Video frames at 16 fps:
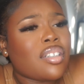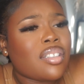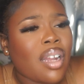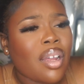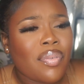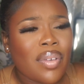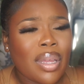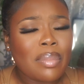
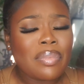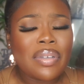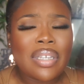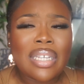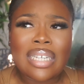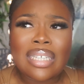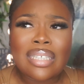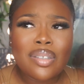nothing. I'm
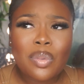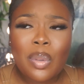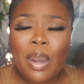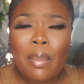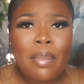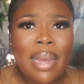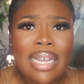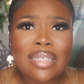thinking, is this
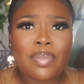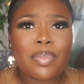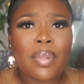one mad?